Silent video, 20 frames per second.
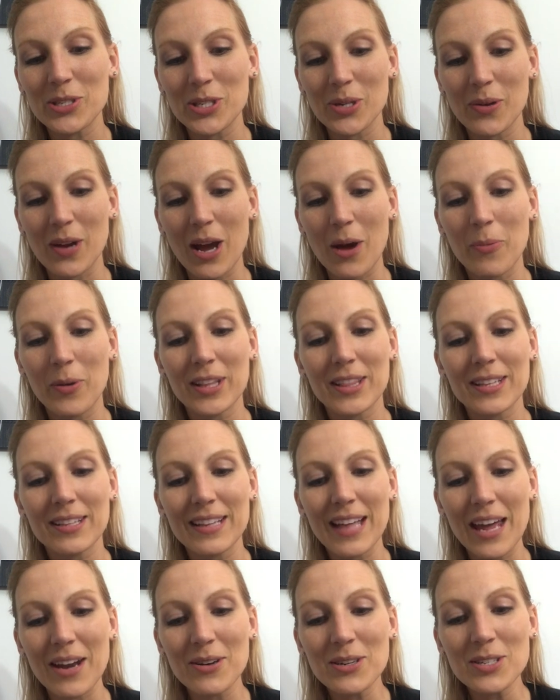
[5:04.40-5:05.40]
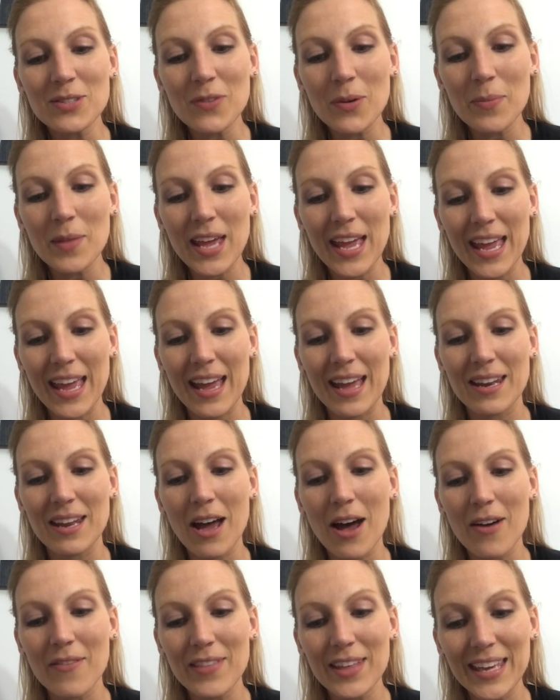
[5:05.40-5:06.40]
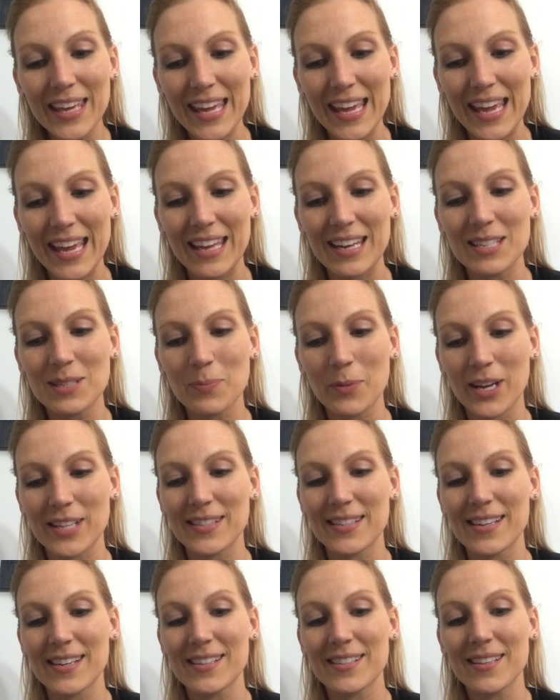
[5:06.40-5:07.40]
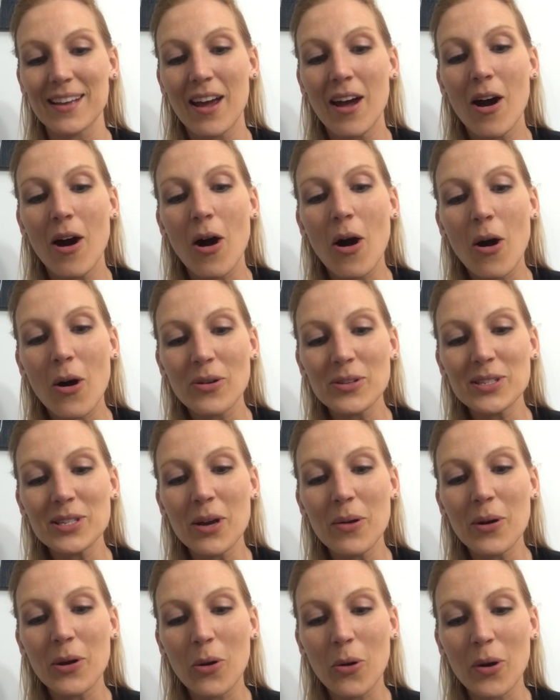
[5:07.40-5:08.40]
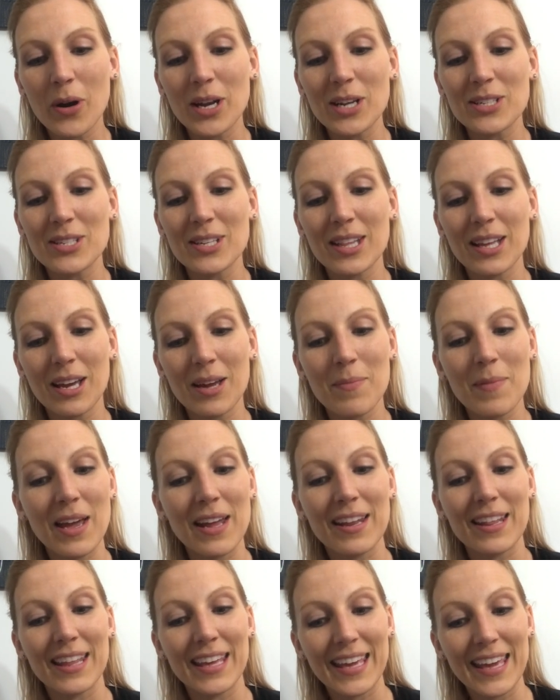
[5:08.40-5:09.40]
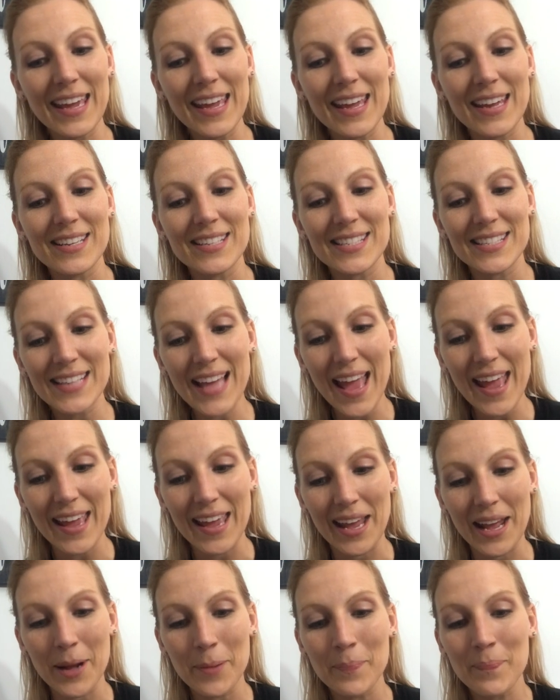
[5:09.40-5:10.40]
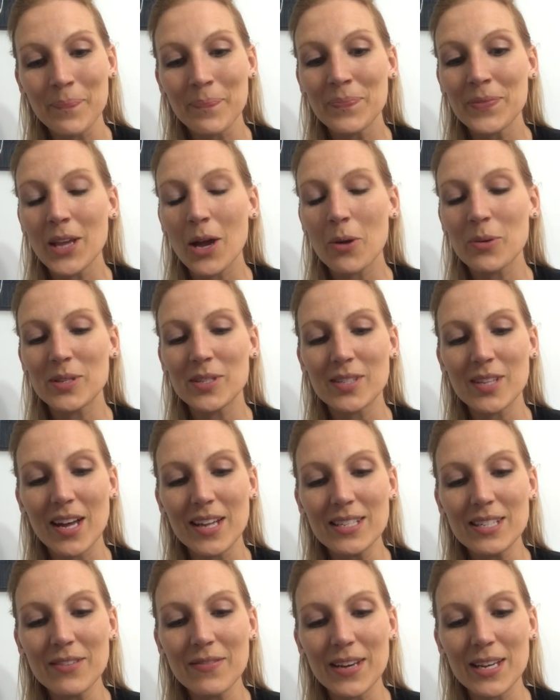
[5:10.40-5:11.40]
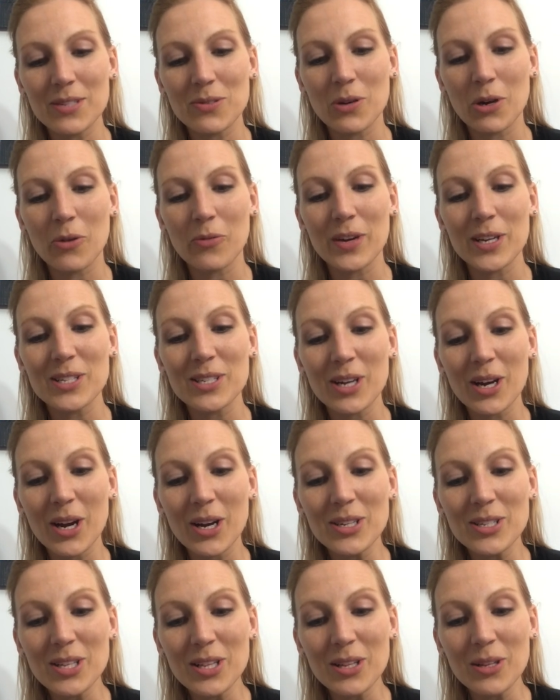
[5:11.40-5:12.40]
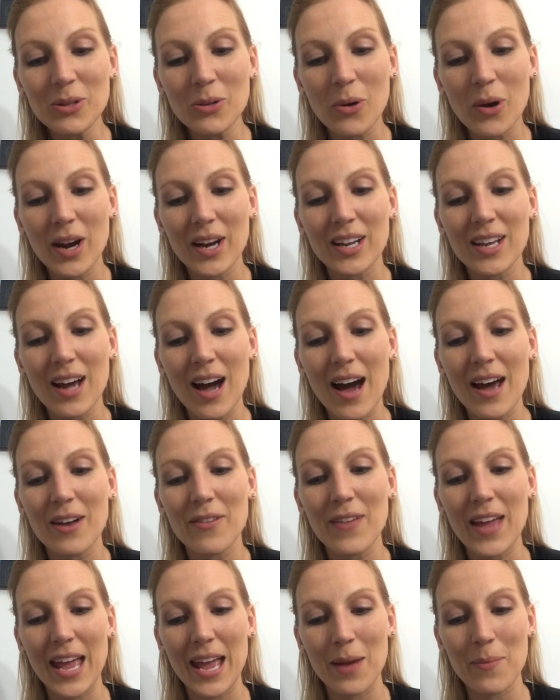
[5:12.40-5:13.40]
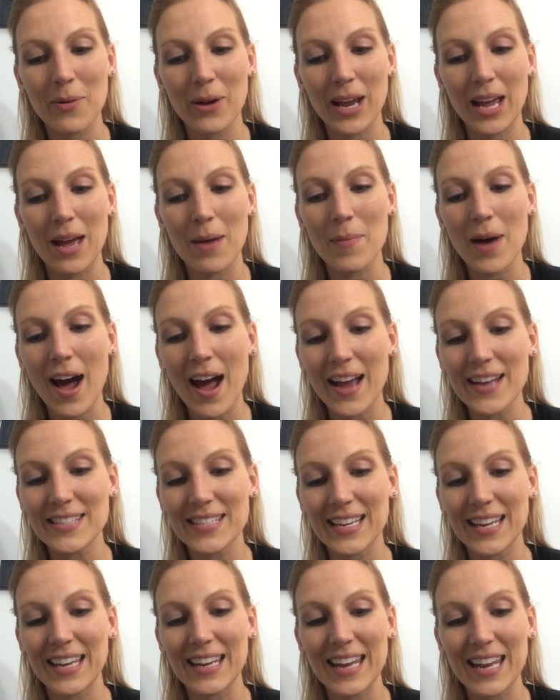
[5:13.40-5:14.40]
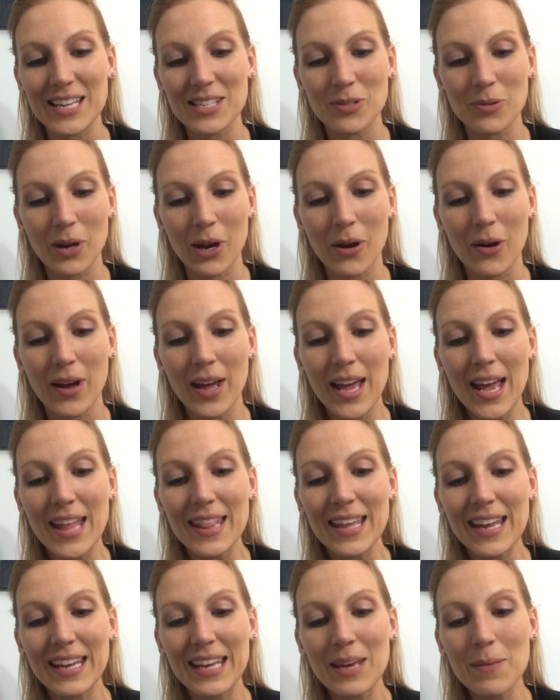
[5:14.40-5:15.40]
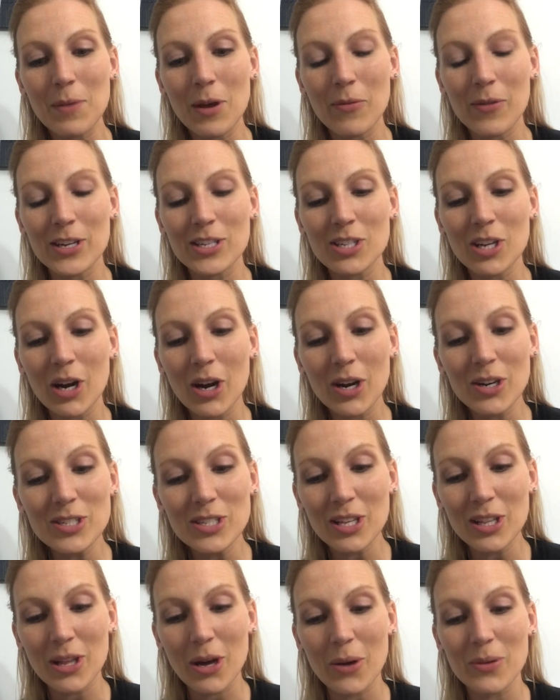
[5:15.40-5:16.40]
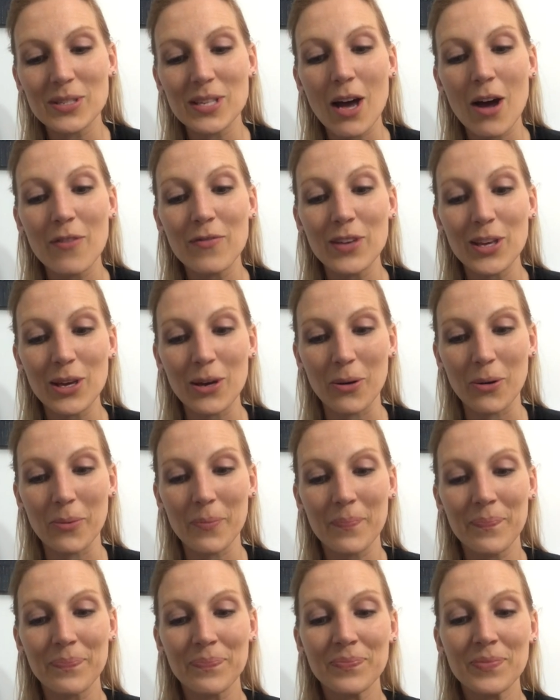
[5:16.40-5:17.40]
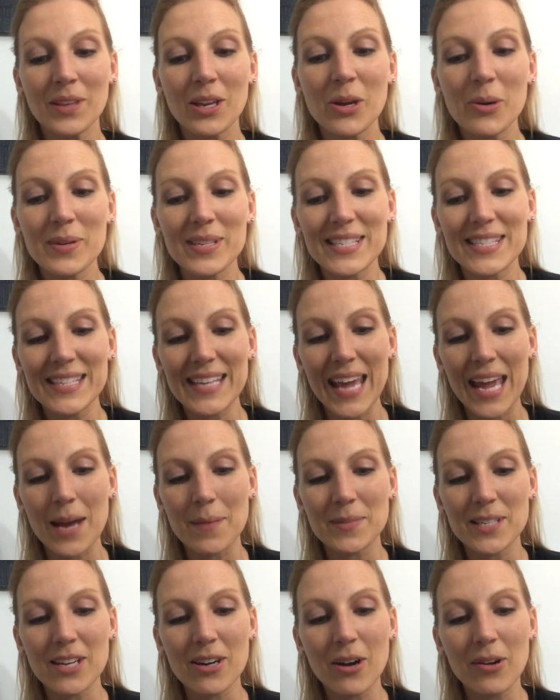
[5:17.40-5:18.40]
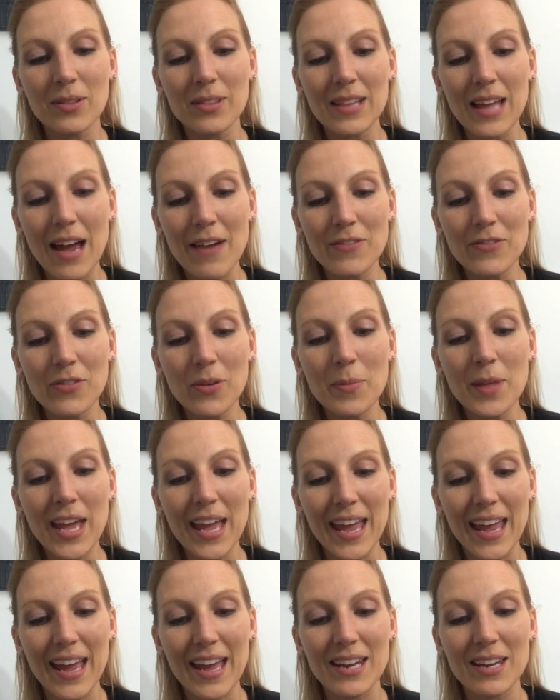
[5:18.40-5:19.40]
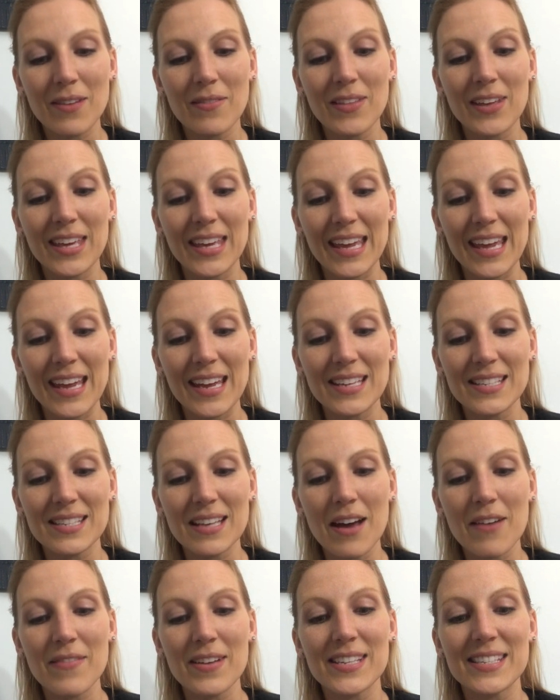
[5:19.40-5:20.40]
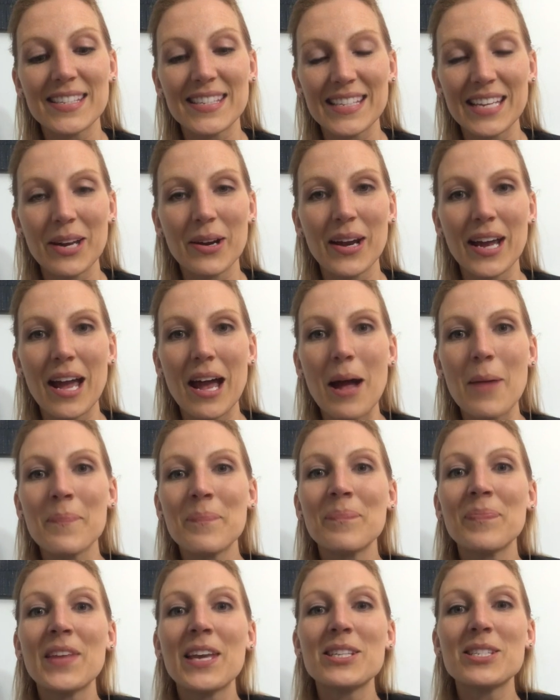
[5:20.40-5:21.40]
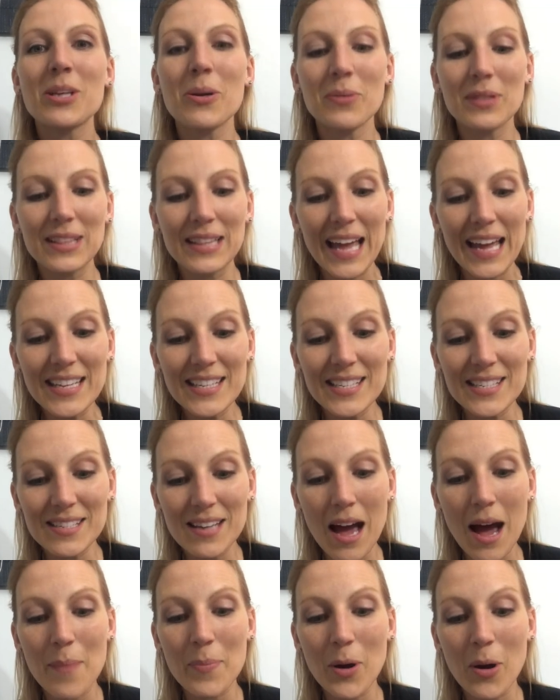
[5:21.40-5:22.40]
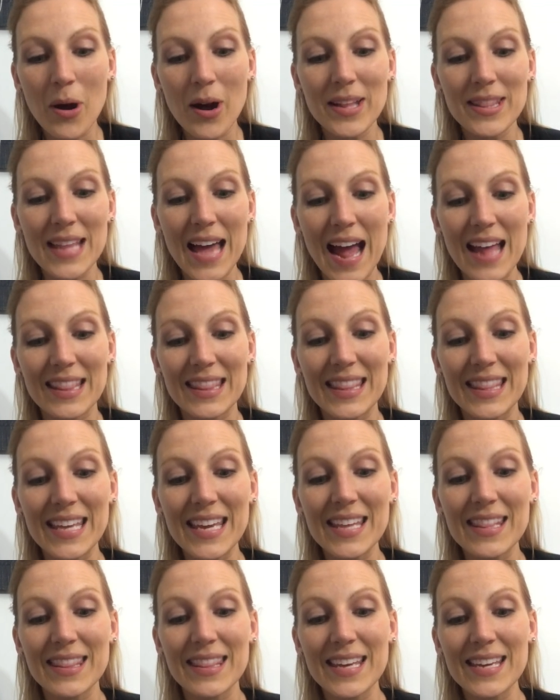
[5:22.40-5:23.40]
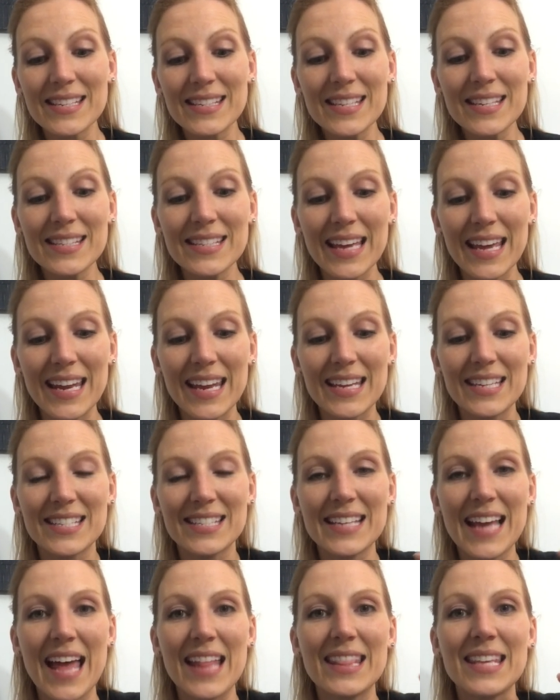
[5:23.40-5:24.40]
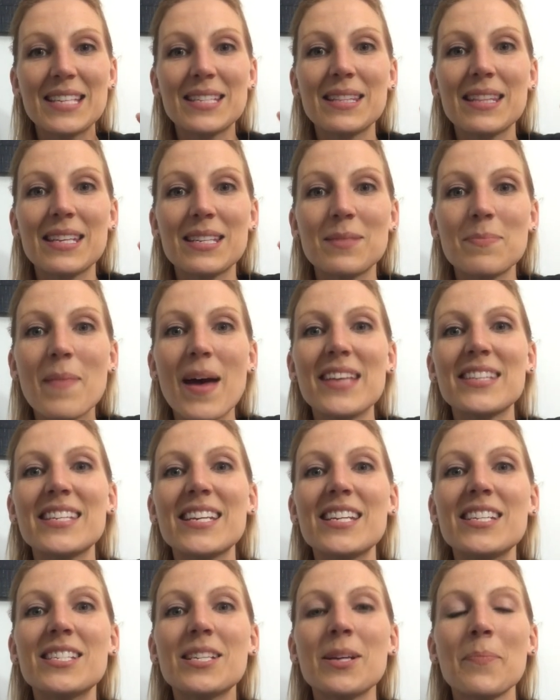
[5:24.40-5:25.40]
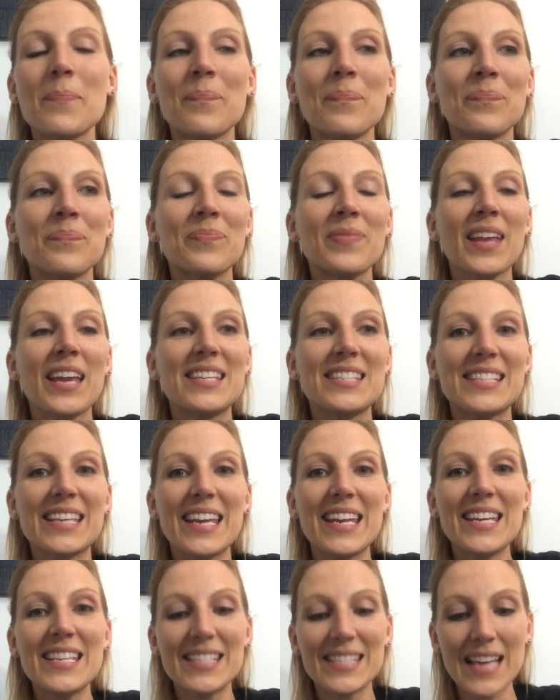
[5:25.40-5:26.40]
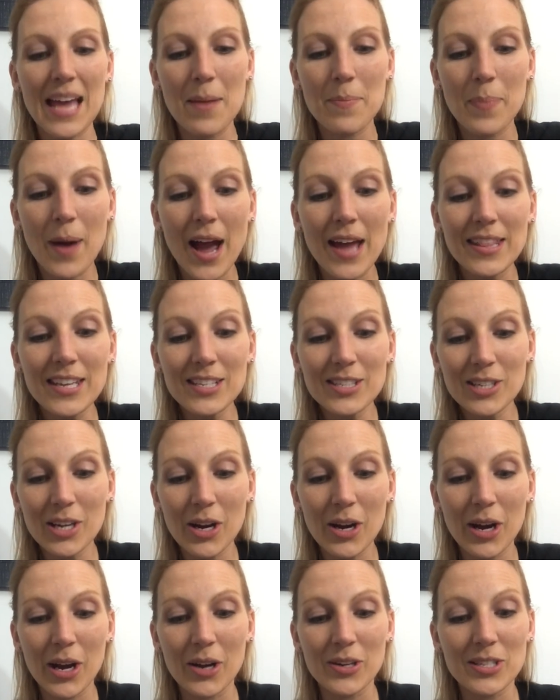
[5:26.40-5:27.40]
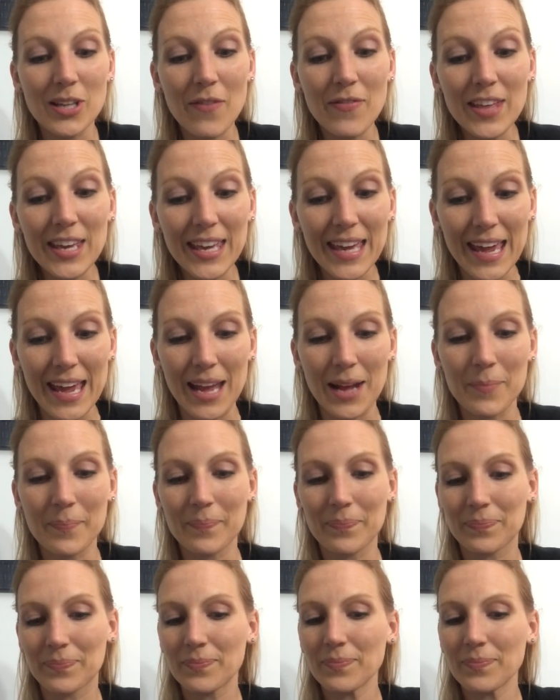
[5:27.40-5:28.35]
and Judah with the letters from the hand of the king and his princes, also according to the command of the king, saying, O sons of Israel, return to the Lord God of Abraham, Isaac, and Israel, that he may return to those of you who escaped and are left from the hand of the kings of Assyria. So let's stop on that. This is getting sent. This message is getting sent by these couriers of the king